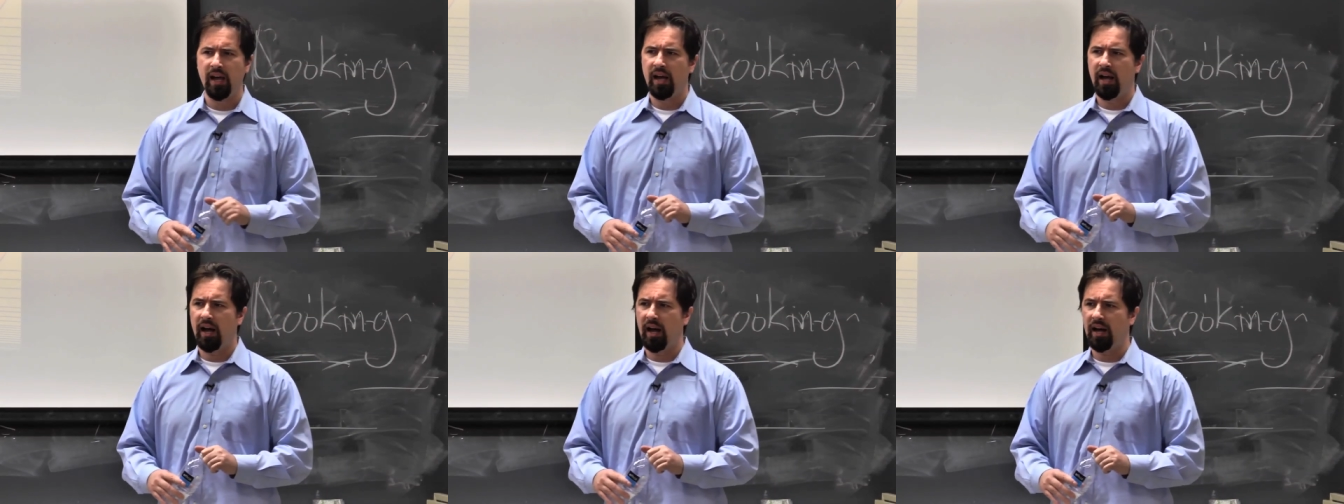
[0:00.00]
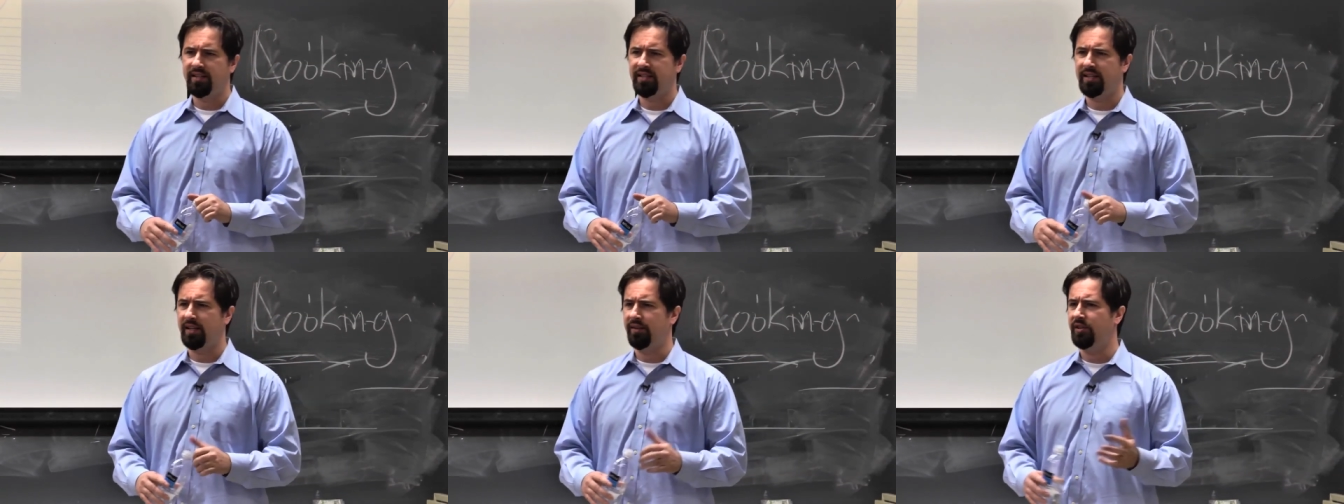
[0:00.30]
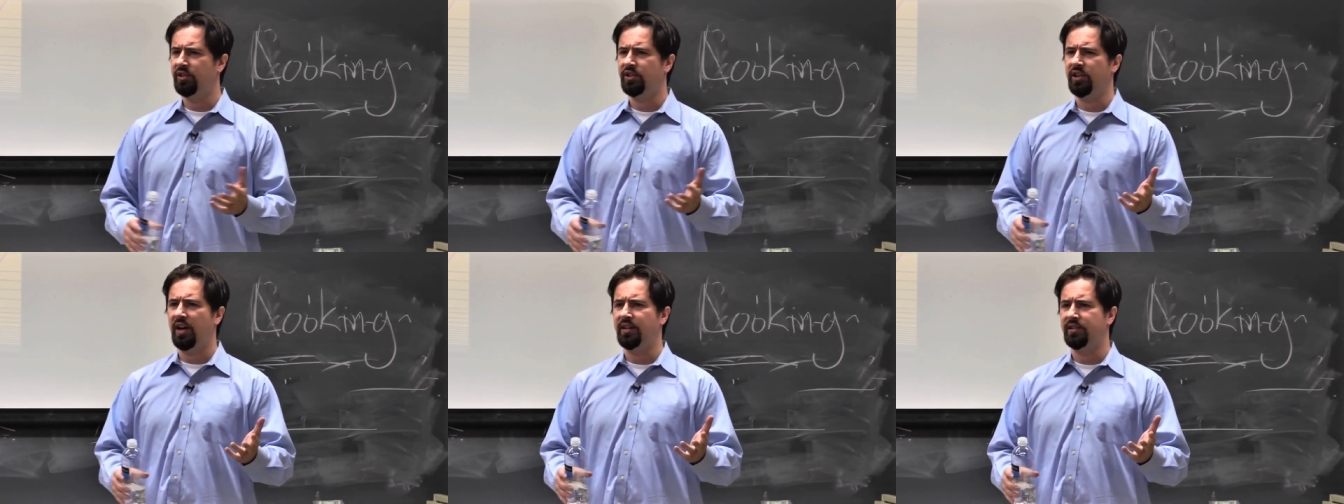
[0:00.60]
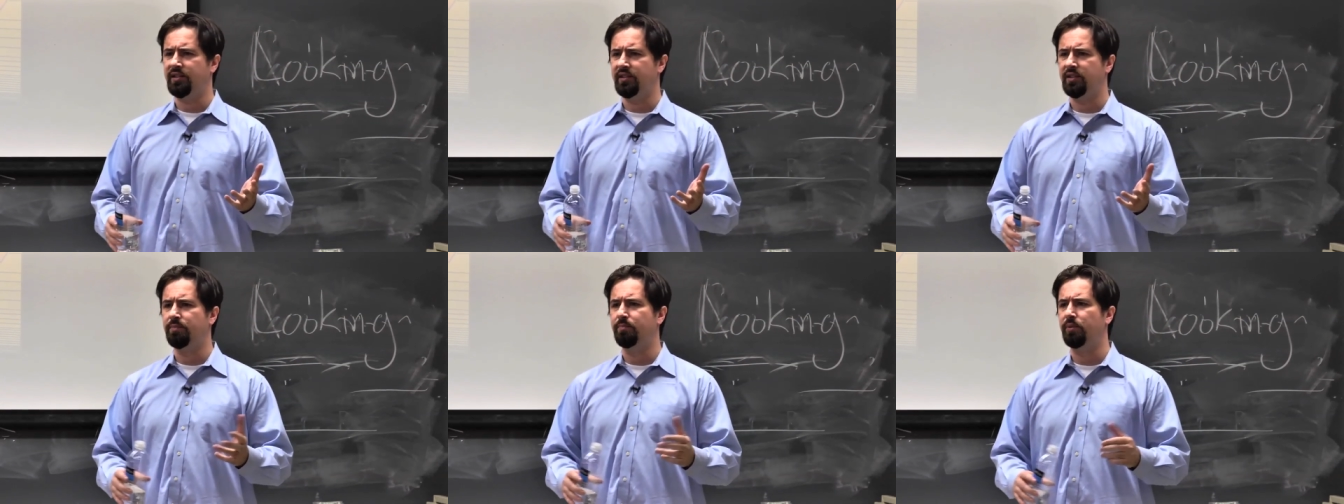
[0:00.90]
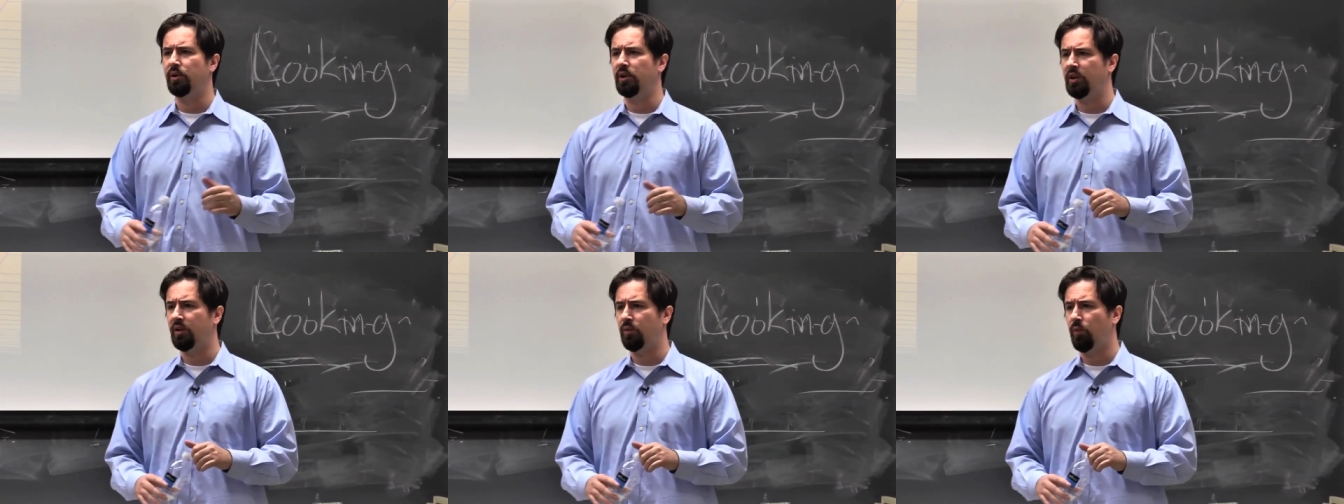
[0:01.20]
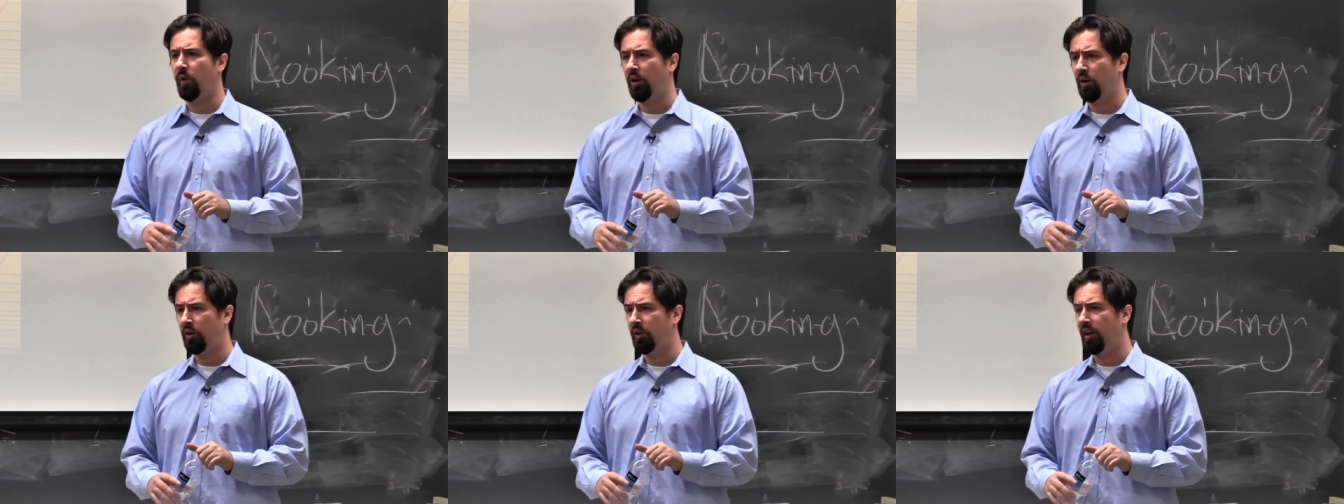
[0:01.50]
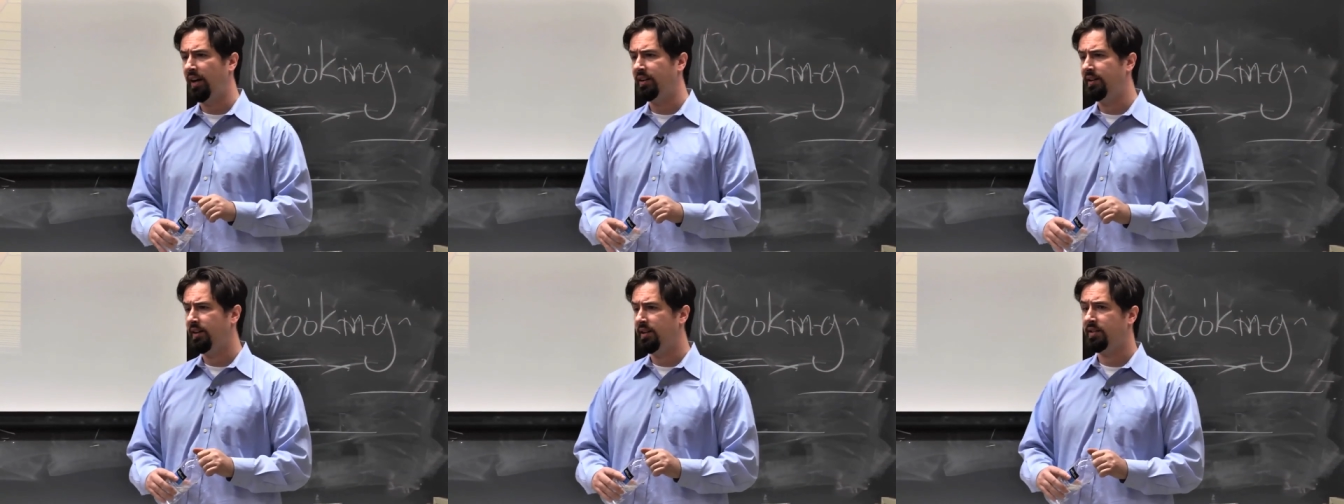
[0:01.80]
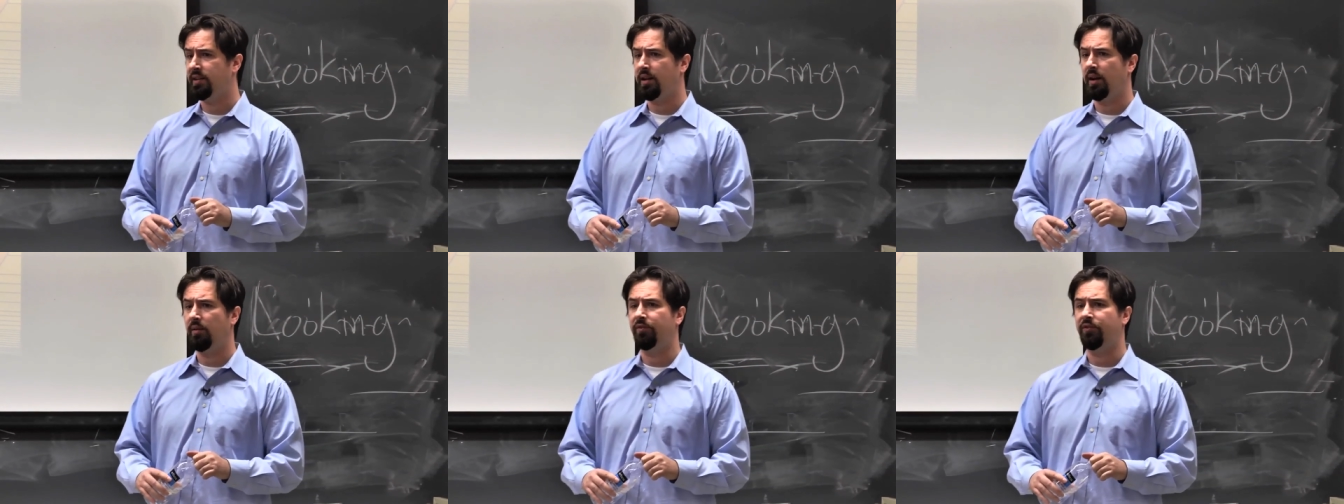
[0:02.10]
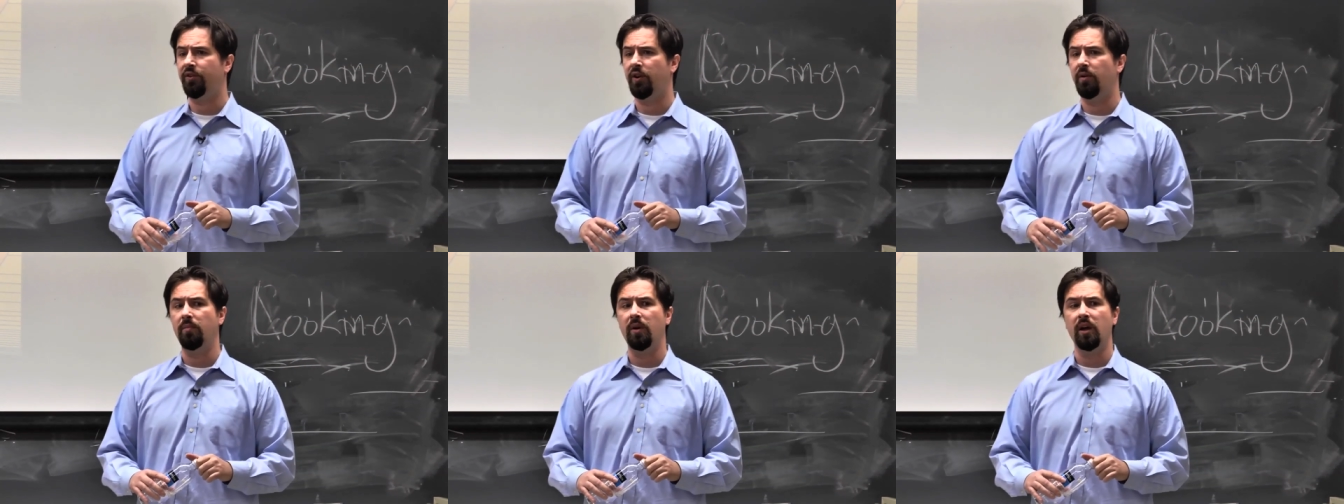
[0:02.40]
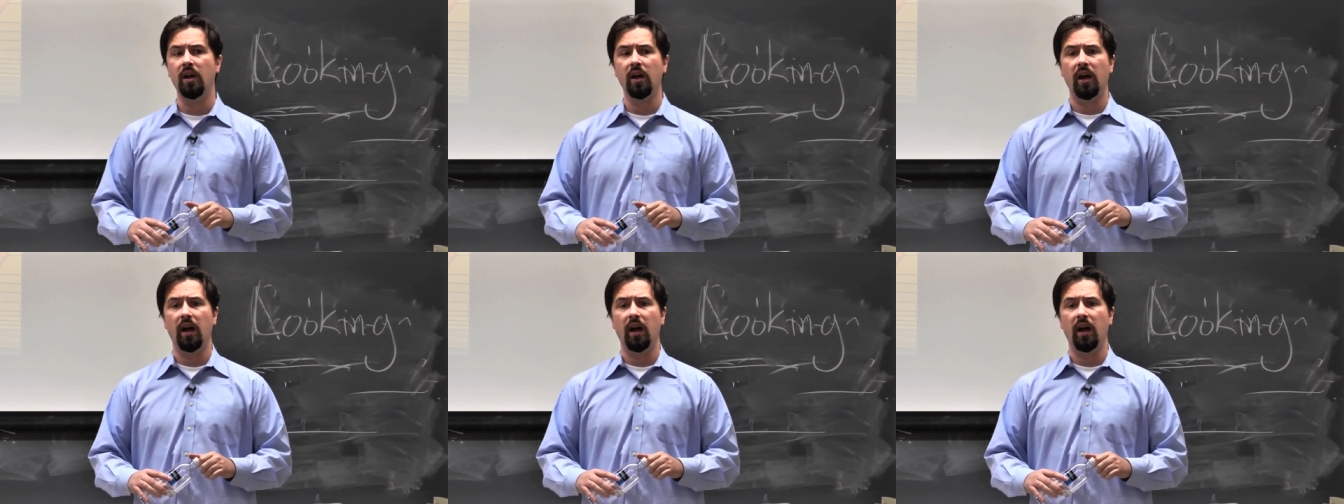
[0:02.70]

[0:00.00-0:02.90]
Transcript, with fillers: Uh, Steven Johnson's book, Where Good Ideas Come From,